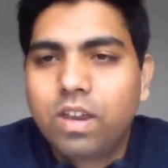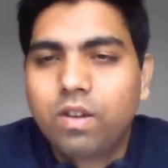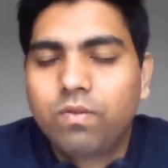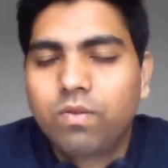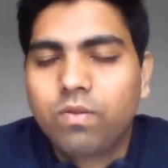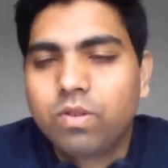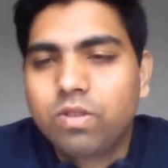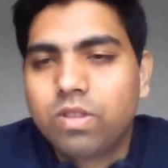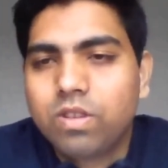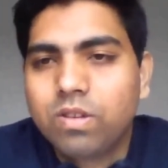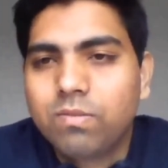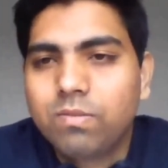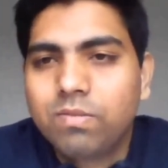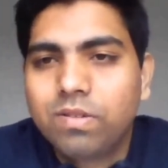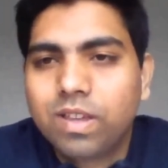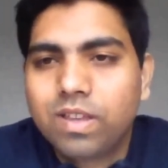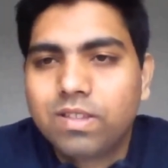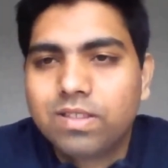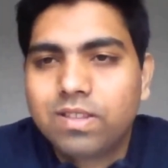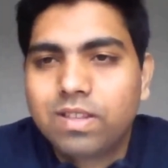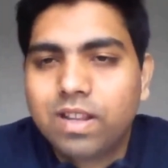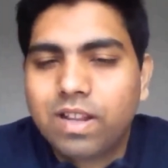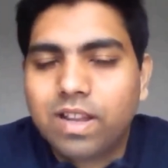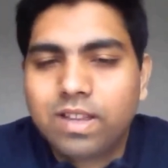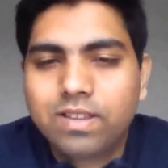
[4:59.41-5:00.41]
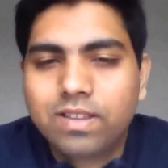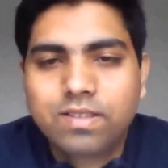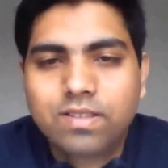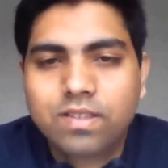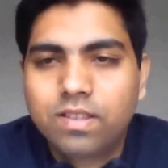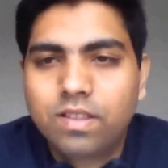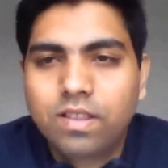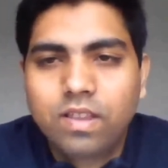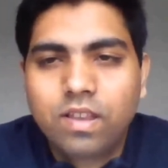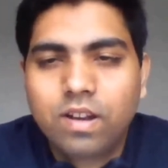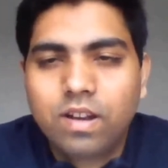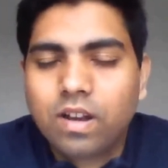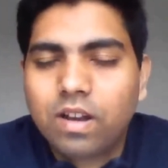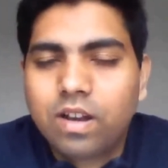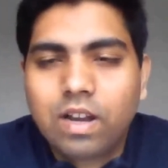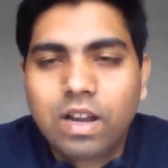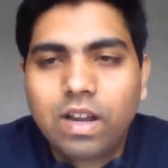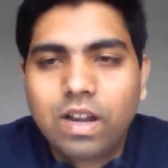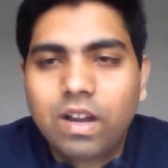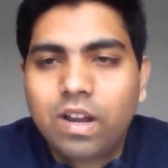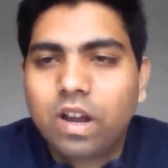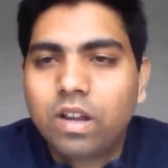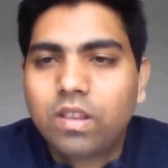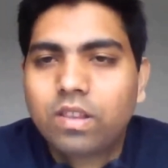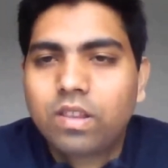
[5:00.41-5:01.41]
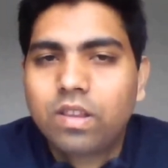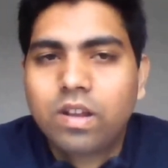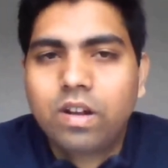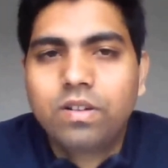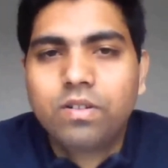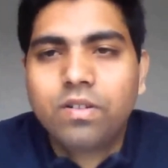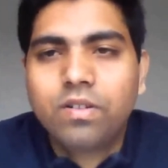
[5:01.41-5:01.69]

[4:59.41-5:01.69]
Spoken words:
If your GPA is less, there are like